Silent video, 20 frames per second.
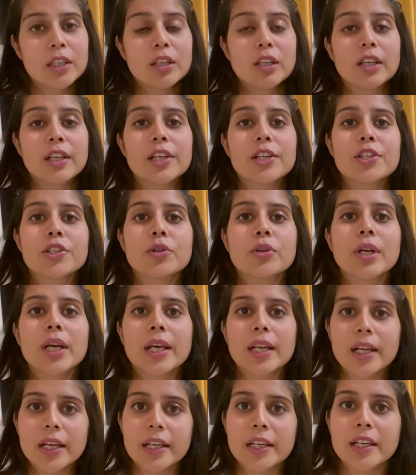You'll get your
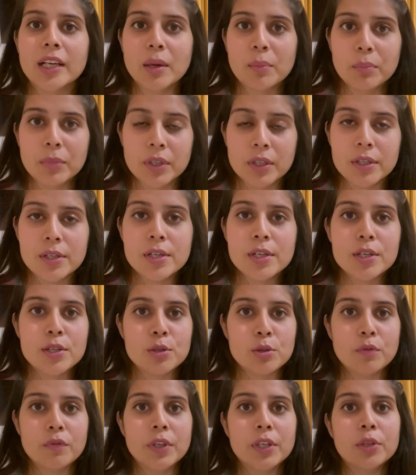NI number.
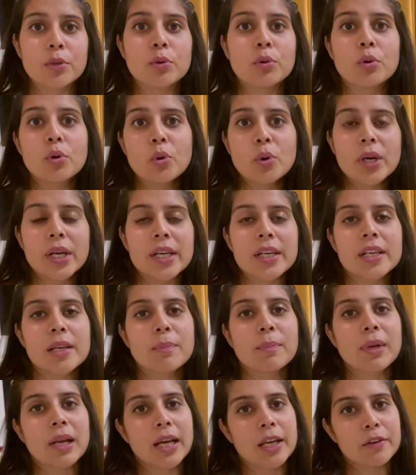So when you go and
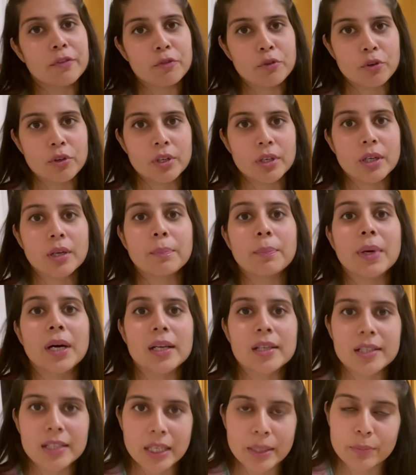apply for a
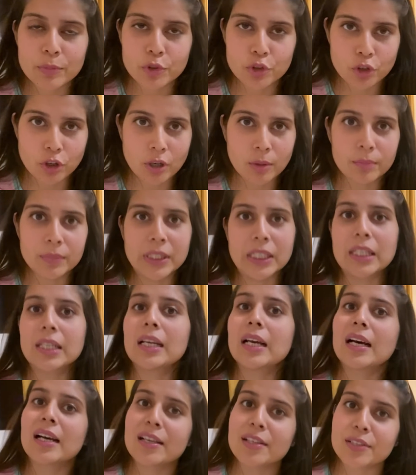part-time job,
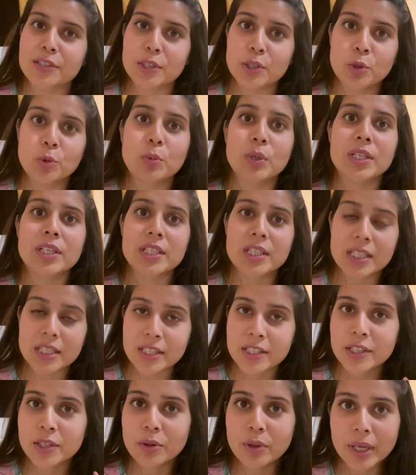they'll ask you what
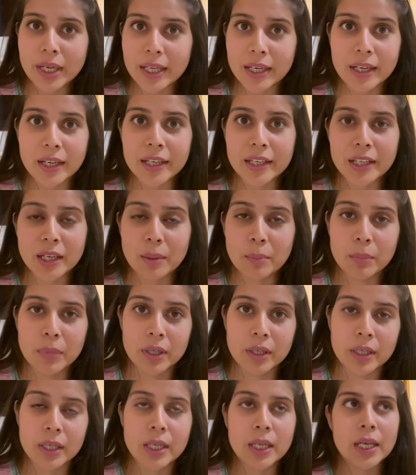is your NI
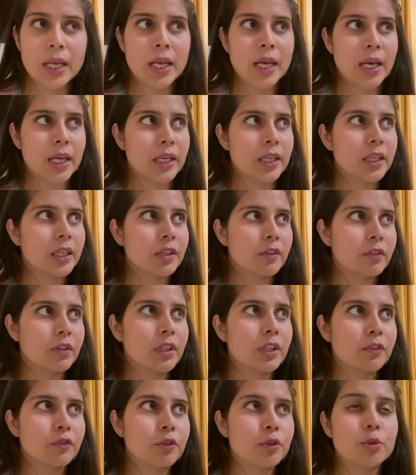number. And
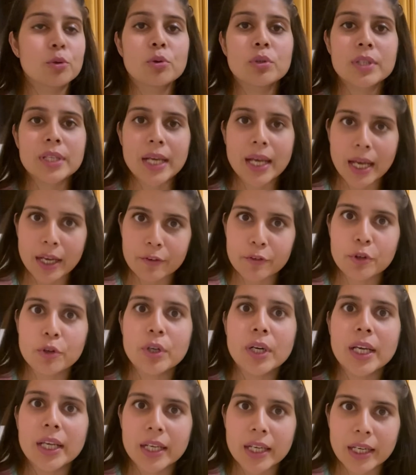even if you don't have
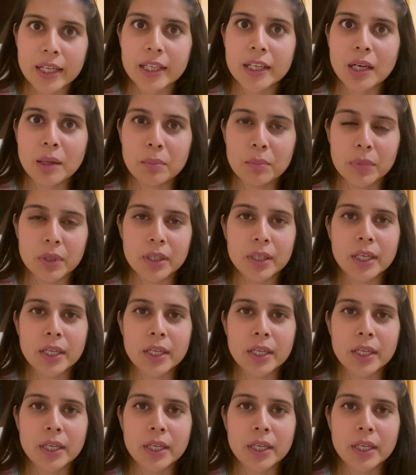your NI number